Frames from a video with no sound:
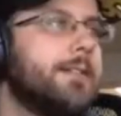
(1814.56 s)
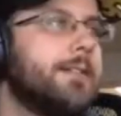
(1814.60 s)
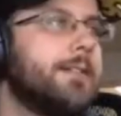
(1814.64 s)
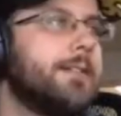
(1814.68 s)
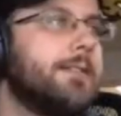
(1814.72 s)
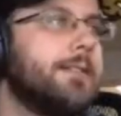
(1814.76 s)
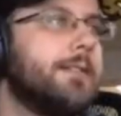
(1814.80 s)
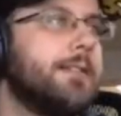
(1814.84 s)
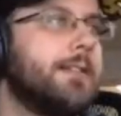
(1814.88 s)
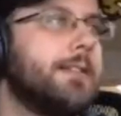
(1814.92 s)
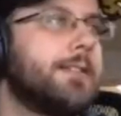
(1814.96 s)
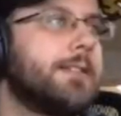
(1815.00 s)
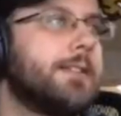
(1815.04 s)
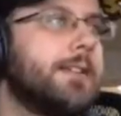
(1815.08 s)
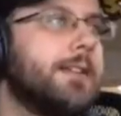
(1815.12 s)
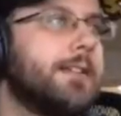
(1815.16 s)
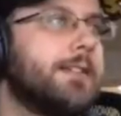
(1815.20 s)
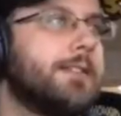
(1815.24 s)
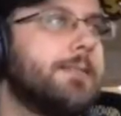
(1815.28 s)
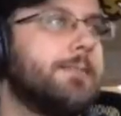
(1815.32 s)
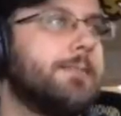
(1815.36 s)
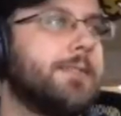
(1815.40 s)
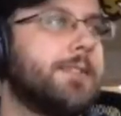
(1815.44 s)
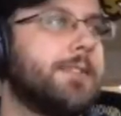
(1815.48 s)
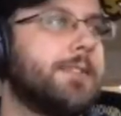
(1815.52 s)
Let's get
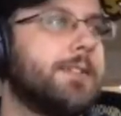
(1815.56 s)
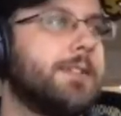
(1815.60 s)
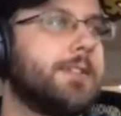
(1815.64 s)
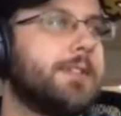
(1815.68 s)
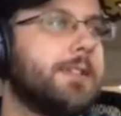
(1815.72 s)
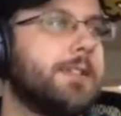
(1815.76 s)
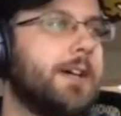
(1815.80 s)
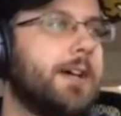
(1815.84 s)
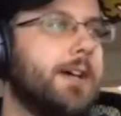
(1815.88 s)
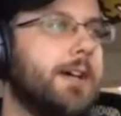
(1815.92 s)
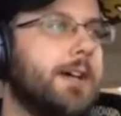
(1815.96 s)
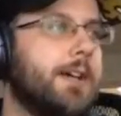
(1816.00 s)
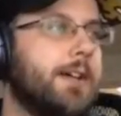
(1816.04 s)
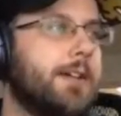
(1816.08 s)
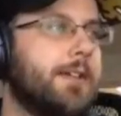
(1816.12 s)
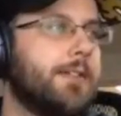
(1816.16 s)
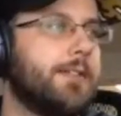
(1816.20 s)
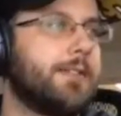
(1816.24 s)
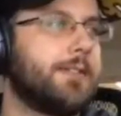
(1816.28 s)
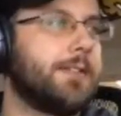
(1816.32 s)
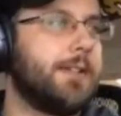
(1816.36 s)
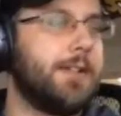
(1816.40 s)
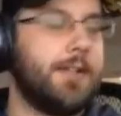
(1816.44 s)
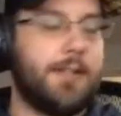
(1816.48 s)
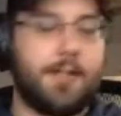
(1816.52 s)
some styles
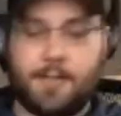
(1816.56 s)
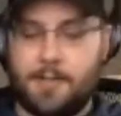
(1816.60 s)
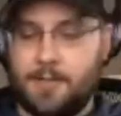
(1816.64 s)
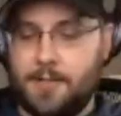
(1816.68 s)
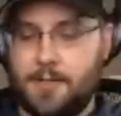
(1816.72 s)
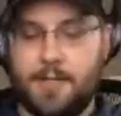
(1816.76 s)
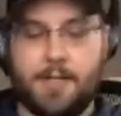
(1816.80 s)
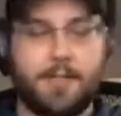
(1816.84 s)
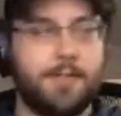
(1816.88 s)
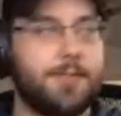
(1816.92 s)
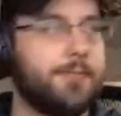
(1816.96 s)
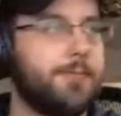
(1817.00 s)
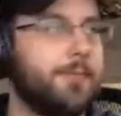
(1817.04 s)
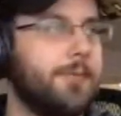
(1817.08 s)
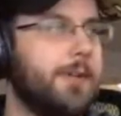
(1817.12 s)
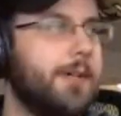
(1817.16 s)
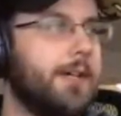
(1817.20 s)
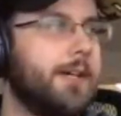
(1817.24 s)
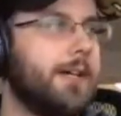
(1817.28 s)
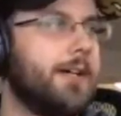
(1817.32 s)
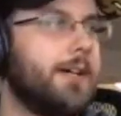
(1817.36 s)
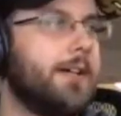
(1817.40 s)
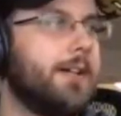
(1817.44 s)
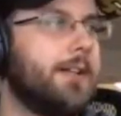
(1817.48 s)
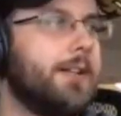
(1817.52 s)
here as
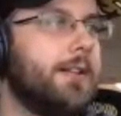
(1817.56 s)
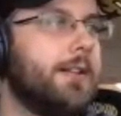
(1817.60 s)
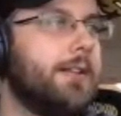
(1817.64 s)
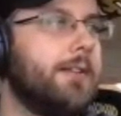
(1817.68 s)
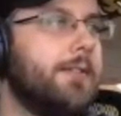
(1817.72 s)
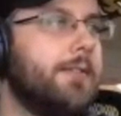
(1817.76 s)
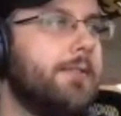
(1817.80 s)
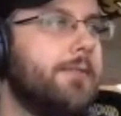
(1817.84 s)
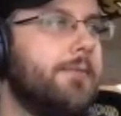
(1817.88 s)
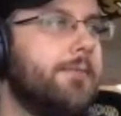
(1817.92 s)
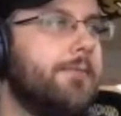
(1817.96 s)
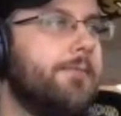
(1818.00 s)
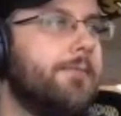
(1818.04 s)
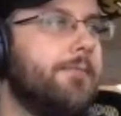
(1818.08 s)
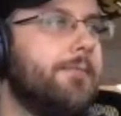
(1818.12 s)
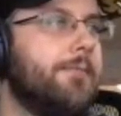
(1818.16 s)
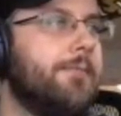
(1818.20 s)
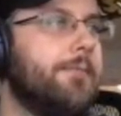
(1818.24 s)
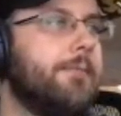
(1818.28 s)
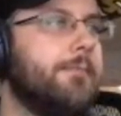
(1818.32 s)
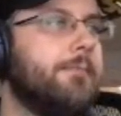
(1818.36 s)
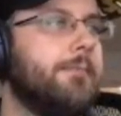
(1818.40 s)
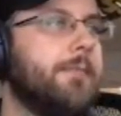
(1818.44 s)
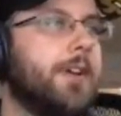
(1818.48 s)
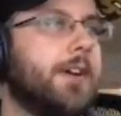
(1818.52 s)
well.
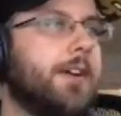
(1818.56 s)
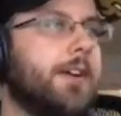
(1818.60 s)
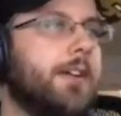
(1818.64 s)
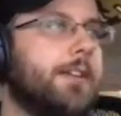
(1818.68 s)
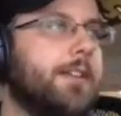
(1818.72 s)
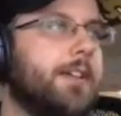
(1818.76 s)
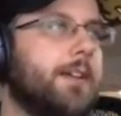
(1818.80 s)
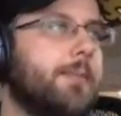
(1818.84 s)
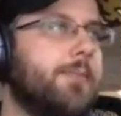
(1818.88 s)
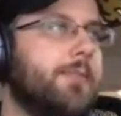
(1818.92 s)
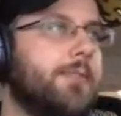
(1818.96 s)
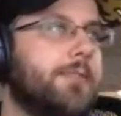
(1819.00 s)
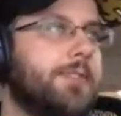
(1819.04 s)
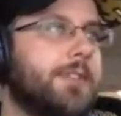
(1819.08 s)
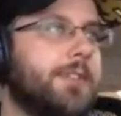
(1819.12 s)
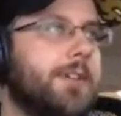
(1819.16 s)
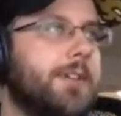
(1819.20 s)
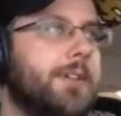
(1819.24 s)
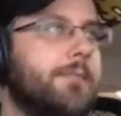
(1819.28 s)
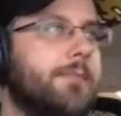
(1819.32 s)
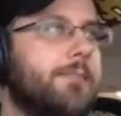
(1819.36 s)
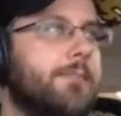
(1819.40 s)
Not going to type those out.